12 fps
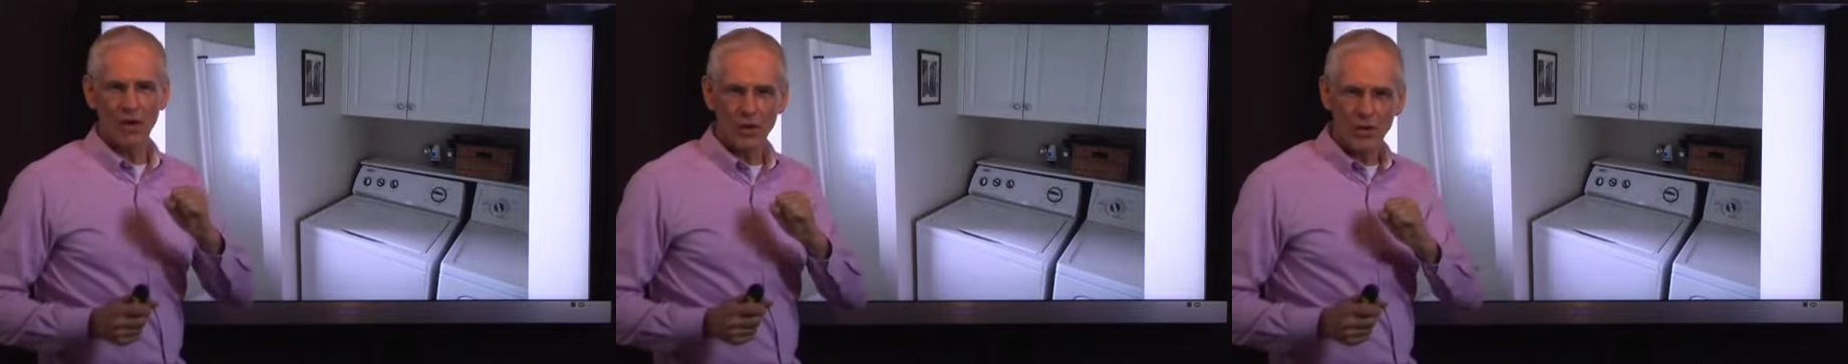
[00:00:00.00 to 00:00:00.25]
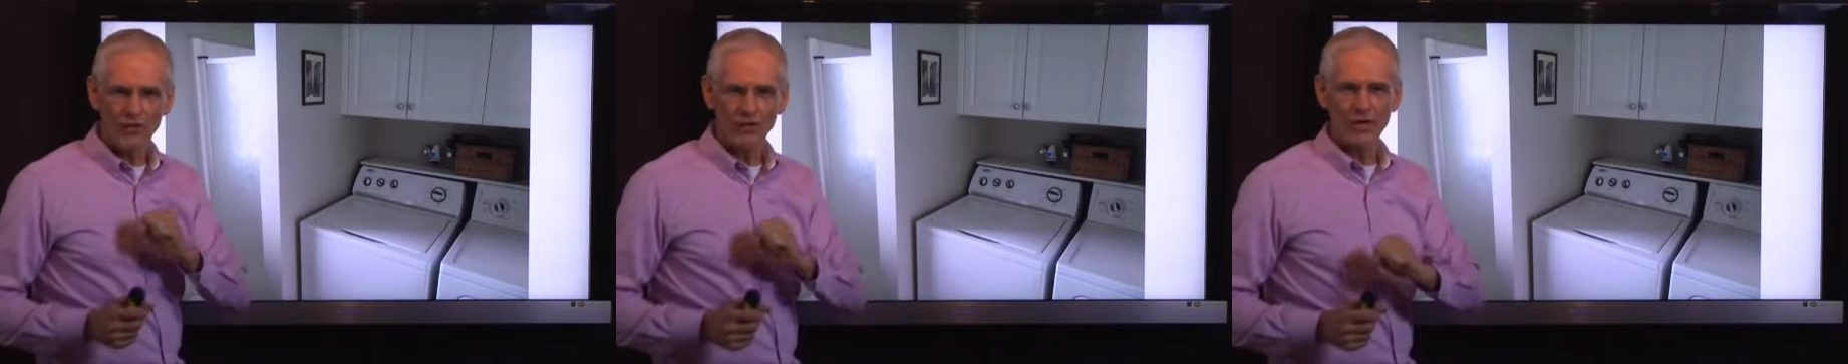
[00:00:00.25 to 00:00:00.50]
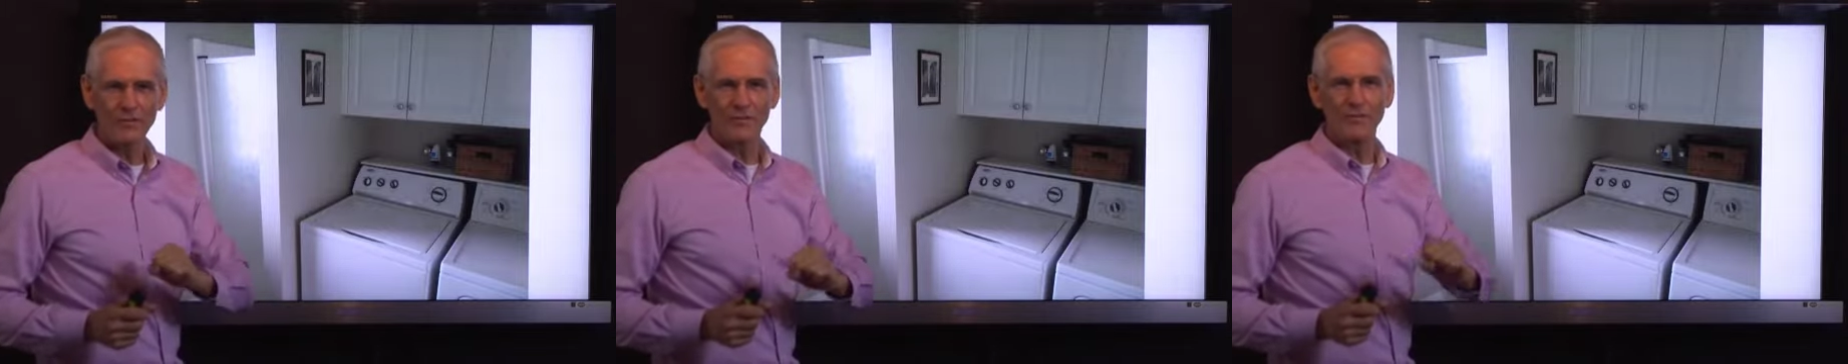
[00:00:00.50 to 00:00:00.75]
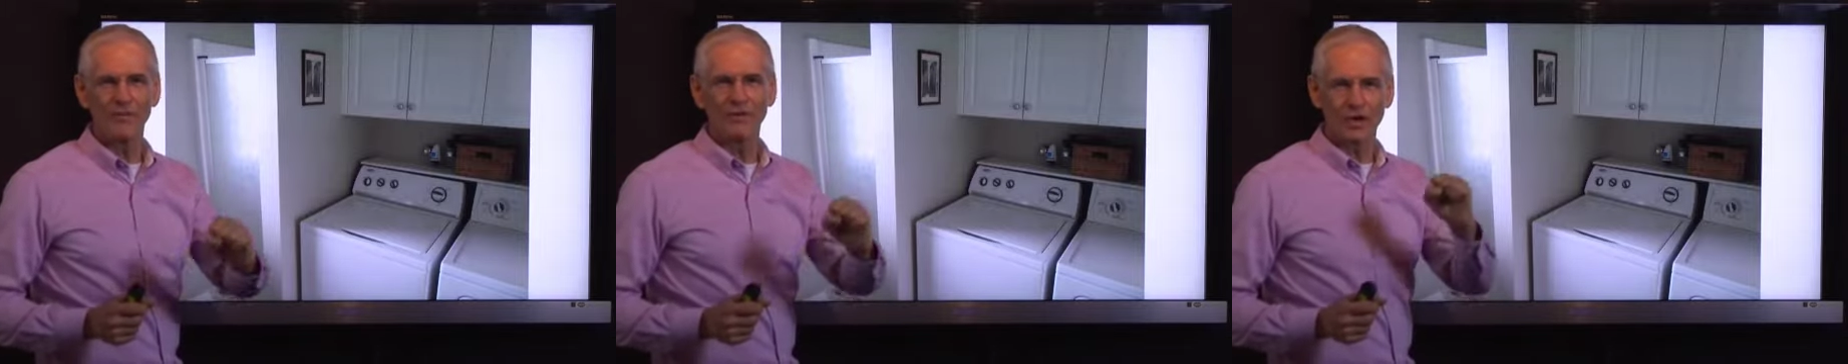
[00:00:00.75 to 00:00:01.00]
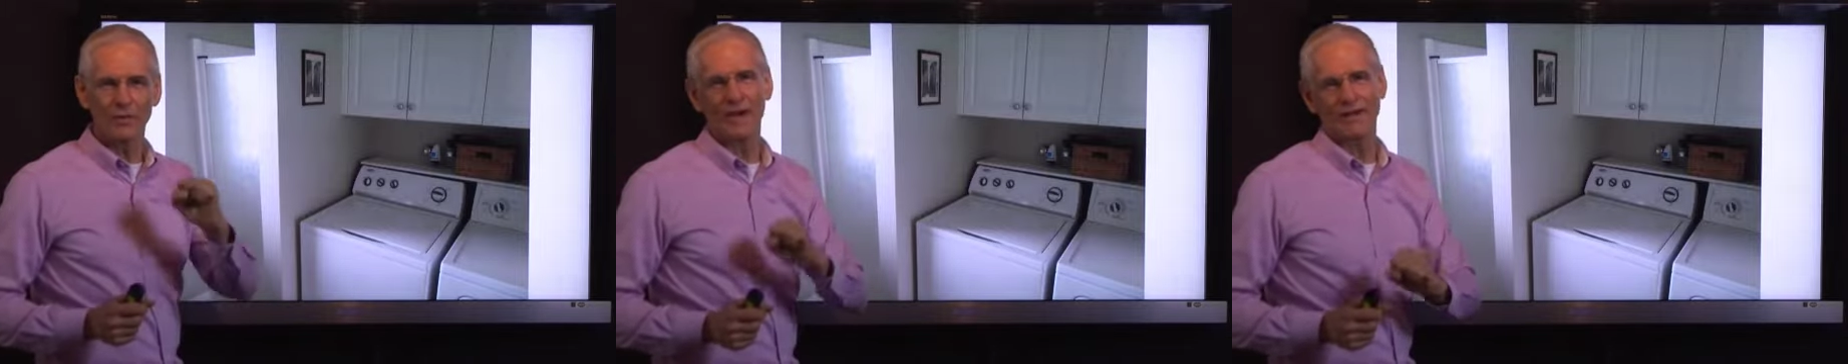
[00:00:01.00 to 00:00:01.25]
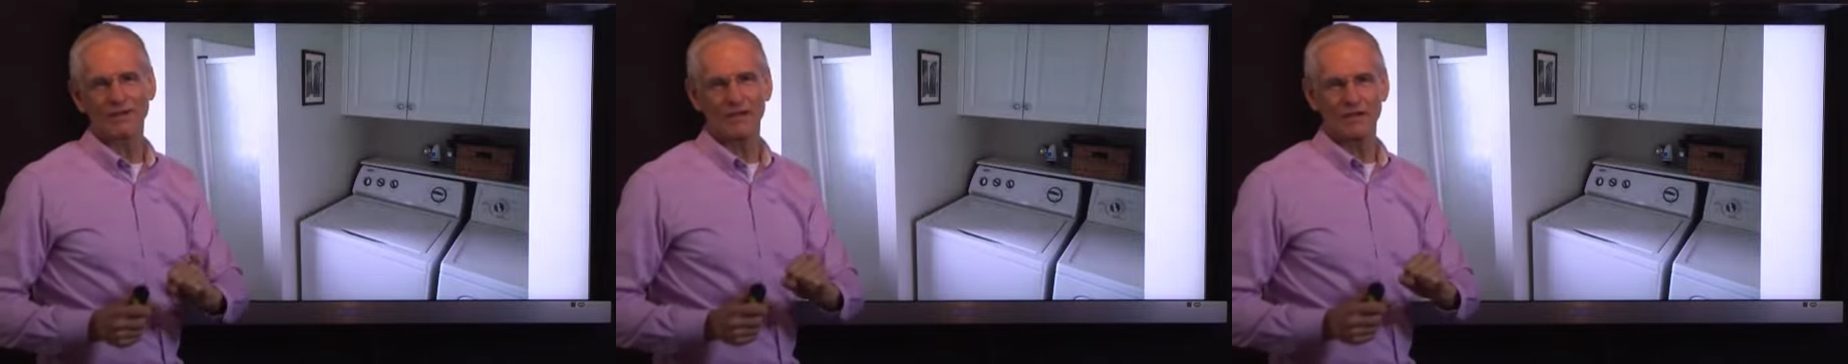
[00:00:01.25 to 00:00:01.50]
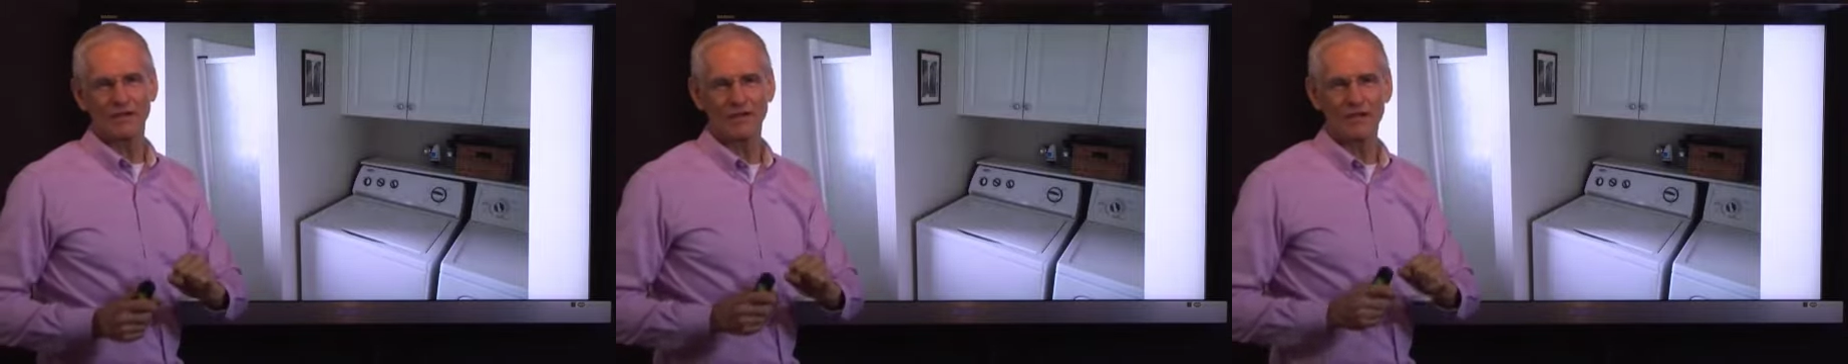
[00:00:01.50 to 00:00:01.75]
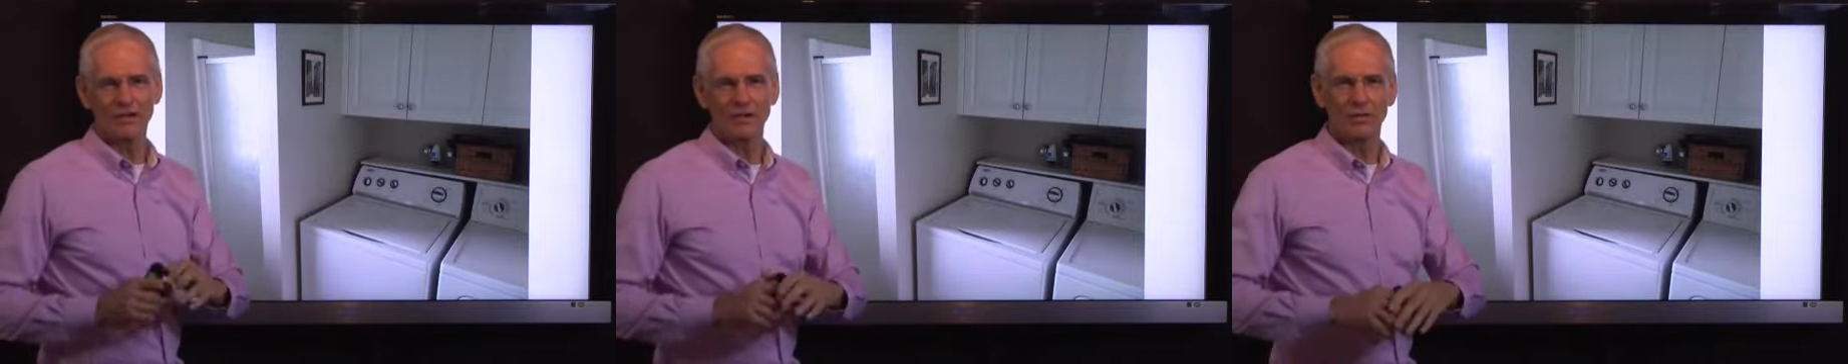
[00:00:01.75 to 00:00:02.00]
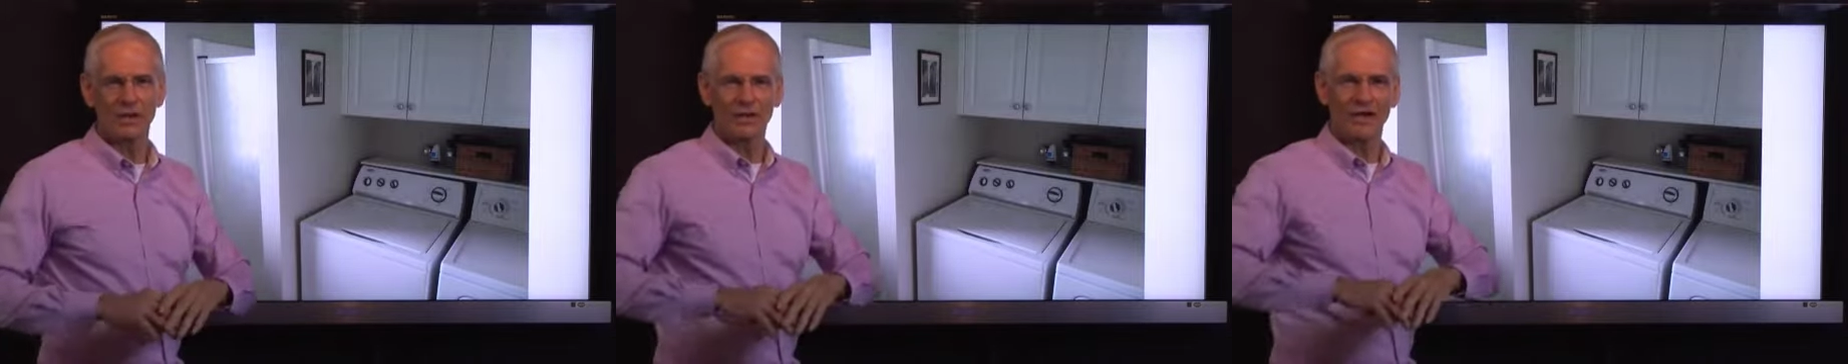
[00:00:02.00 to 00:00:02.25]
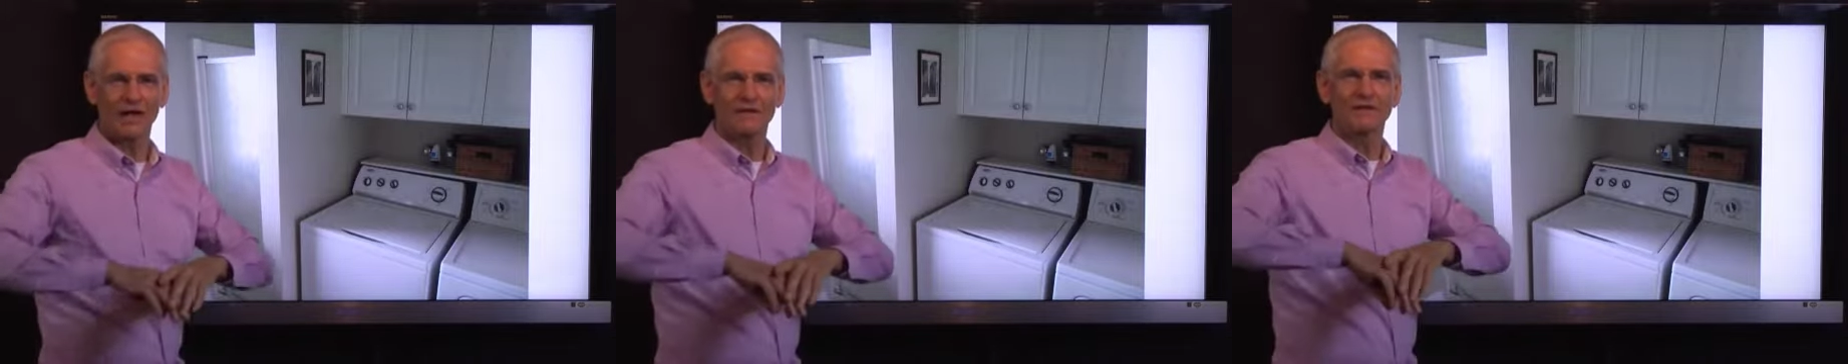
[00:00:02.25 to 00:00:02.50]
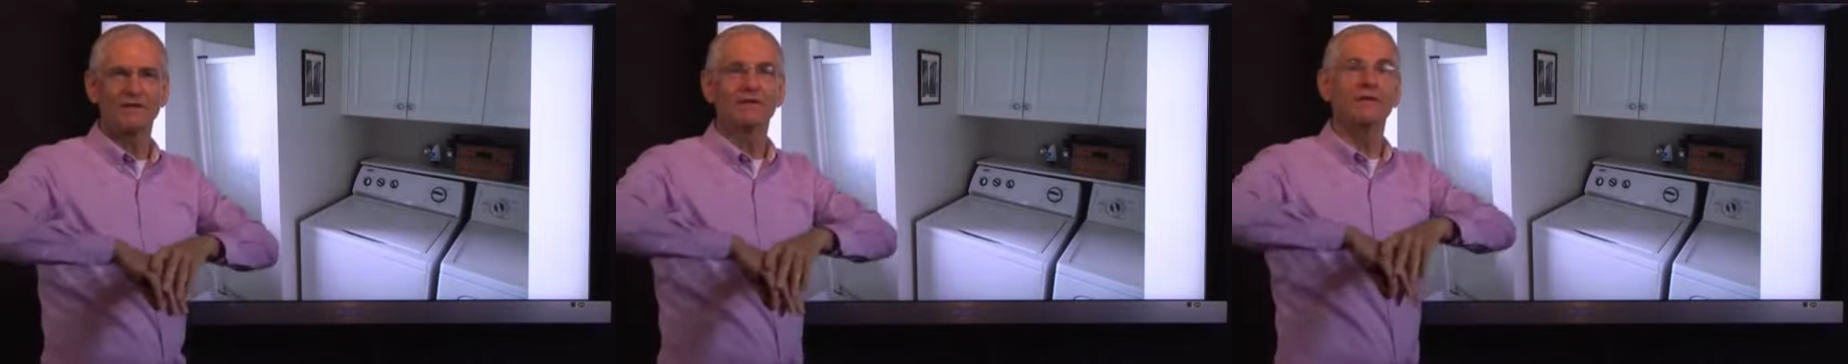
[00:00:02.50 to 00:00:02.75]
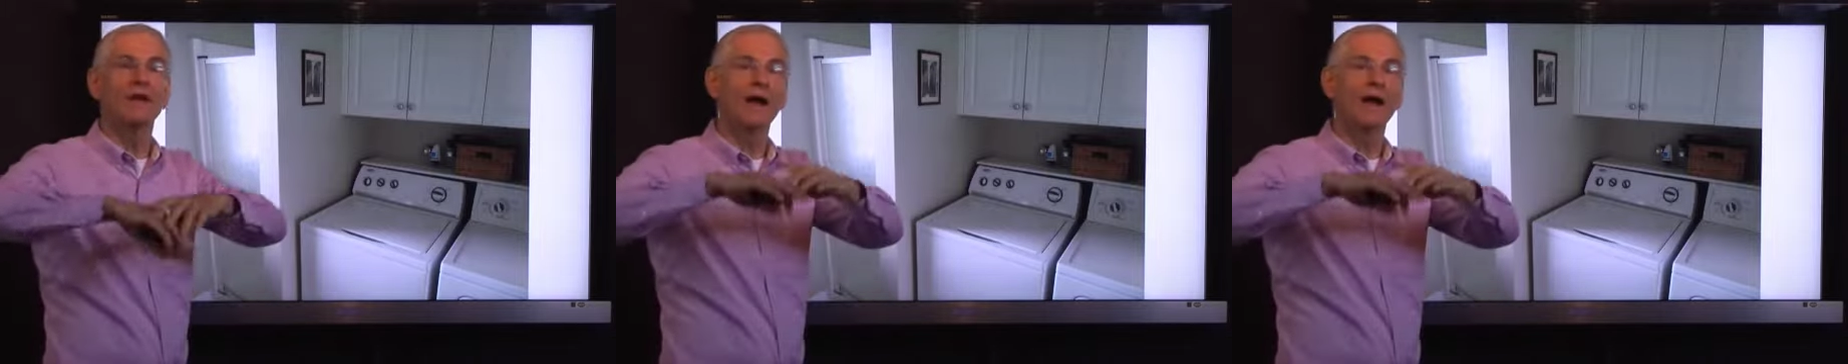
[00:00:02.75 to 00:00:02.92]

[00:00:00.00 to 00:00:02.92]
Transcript: over-correcting, and you will get